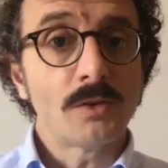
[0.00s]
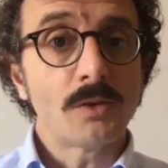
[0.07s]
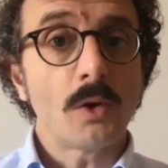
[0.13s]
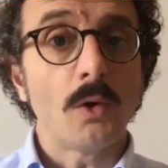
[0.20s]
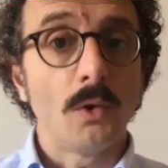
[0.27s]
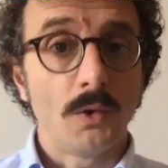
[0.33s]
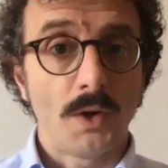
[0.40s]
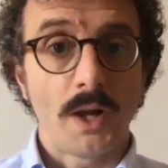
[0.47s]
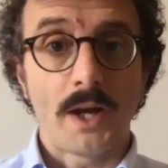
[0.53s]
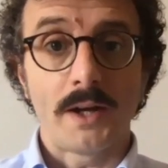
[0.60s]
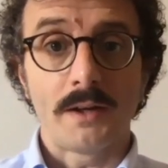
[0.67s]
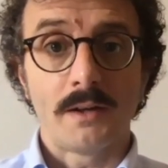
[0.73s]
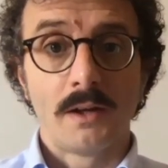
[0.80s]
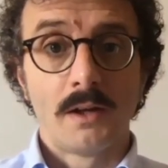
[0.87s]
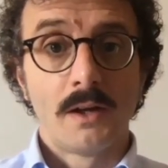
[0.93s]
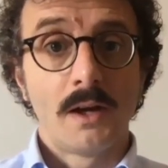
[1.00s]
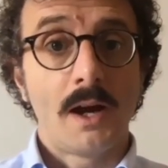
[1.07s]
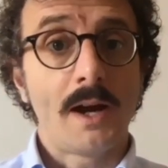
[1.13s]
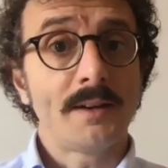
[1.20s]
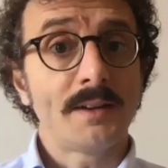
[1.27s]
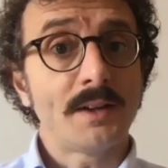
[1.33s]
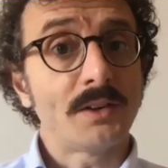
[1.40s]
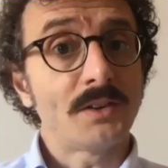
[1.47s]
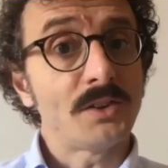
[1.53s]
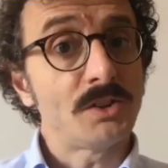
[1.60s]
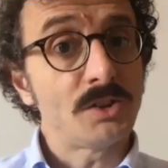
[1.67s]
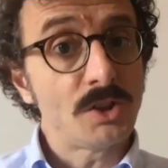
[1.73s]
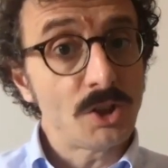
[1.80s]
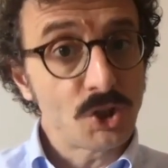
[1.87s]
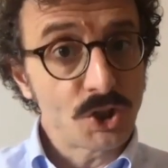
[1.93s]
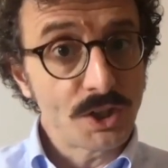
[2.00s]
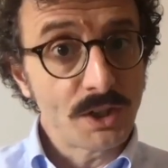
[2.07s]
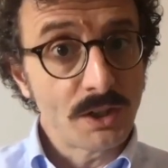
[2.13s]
online. I started teaching.